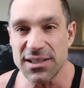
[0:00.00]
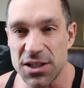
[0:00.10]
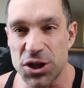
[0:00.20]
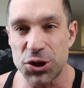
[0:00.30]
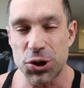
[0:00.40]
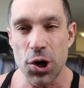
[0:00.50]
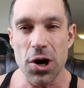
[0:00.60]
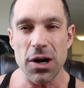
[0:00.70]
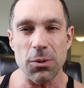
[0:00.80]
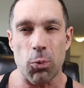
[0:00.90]
is the
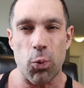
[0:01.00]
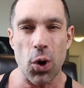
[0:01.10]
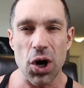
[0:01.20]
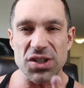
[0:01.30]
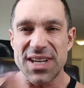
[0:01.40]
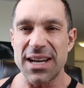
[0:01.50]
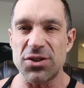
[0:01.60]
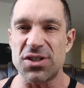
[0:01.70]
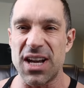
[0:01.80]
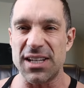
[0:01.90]
third worst
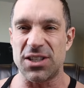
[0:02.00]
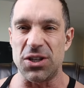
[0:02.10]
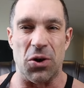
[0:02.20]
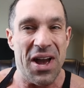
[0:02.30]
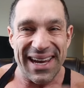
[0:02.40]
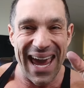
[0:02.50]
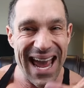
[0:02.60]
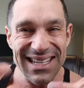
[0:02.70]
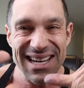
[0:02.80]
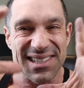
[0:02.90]
exercise to do.
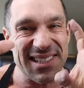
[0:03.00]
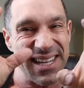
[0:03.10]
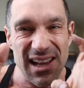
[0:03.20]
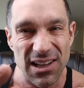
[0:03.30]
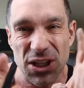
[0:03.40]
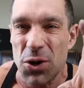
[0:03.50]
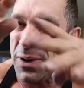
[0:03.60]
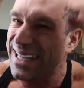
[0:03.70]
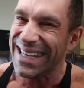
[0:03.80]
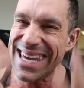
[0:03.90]
Can you still
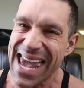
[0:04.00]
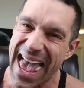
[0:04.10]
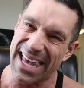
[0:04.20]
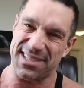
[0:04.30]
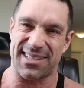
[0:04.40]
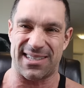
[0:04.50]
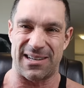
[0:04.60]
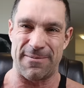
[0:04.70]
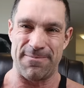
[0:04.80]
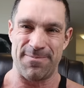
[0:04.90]
do it? Yes.
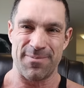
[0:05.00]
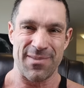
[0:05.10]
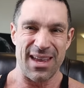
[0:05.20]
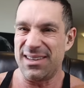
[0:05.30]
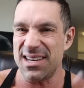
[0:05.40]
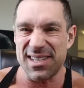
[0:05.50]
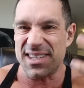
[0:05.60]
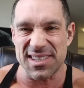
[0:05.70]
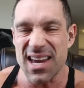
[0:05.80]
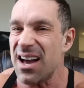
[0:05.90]
Does
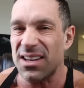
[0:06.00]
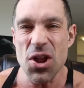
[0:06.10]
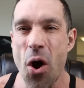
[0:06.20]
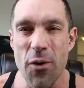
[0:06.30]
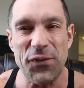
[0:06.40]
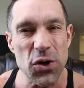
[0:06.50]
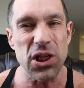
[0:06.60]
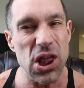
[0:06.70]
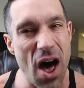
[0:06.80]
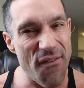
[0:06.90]
it suck? No, if you
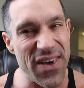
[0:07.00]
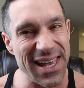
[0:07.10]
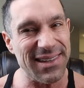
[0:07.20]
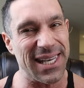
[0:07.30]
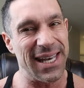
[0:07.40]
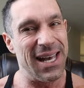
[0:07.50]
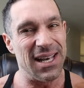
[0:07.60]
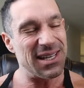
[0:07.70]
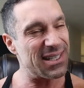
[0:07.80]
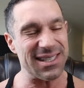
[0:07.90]
love it,
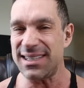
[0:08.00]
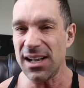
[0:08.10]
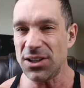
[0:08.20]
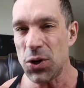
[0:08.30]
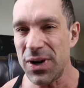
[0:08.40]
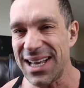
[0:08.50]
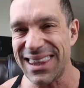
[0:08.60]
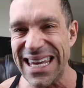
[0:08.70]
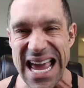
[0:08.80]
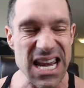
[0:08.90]
still do it at
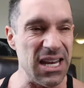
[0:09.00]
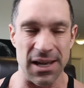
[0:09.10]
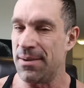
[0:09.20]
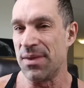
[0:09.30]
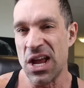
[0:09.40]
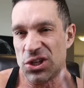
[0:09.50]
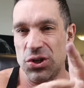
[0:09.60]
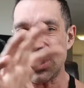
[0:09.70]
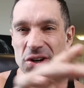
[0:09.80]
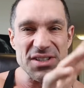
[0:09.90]
the end.
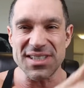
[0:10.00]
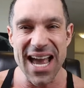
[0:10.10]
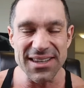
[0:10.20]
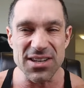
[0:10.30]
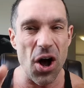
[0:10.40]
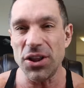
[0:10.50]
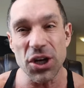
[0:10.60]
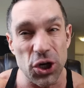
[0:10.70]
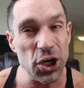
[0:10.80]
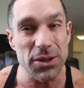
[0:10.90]
Do your sets, all
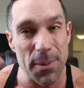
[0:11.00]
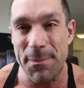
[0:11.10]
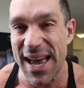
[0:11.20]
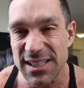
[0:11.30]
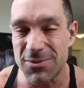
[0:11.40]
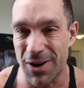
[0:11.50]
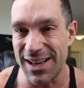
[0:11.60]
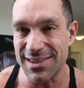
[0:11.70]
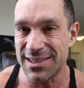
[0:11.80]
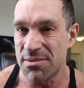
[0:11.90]
the good, the best
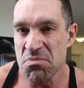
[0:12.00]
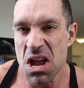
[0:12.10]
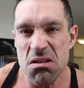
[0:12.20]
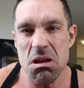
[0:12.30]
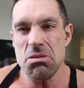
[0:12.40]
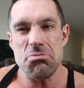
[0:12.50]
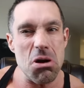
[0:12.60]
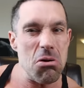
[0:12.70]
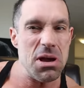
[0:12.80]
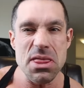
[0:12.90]
ones, and
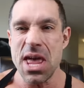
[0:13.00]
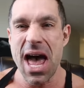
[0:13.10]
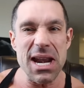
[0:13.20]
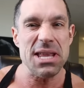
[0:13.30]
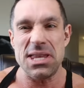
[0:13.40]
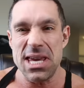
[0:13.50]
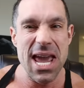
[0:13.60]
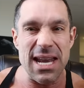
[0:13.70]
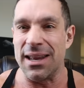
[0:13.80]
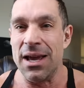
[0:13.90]
throw in that at
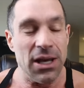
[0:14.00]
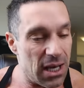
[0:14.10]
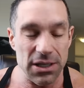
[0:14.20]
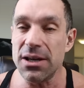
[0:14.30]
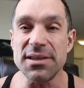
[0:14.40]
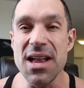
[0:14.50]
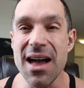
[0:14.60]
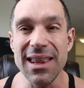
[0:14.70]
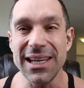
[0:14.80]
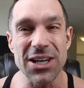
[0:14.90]
the end. It's
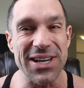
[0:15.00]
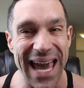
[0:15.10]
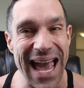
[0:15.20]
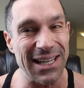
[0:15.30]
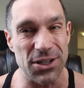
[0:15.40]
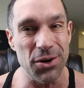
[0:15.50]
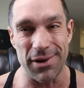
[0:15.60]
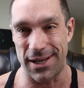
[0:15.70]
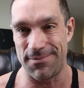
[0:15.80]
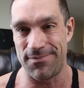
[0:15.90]
not like you can't
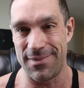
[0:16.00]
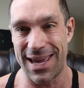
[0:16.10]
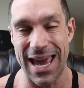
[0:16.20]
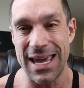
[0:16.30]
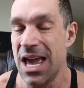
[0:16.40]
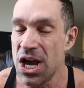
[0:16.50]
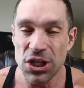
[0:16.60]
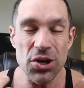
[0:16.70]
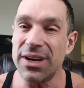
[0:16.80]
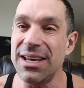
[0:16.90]
do it, okay?
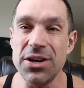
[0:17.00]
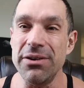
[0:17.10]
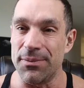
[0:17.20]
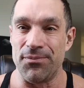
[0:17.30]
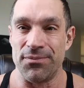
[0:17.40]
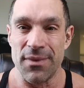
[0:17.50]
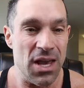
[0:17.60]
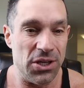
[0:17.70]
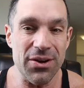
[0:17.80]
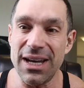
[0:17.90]
You can do it.
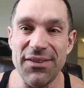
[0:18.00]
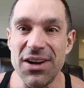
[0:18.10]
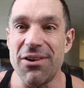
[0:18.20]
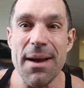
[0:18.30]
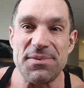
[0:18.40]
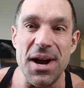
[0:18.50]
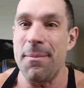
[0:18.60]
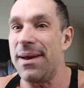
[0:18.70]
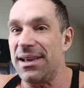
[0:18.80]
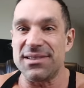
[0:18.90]
You can even grab
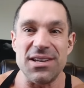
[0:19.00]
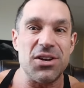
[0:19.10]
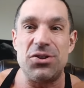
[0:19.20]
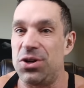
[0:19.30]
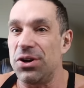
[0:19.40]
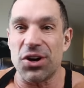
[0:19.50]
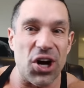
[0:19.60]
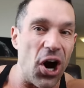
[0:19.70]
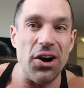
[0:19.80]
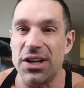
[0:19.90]
dumbbells and do your
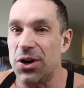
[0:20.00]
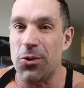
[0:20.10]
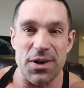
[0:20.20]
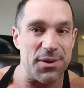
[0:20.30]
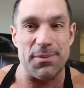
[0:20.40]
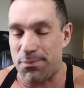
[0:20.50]
cardio with a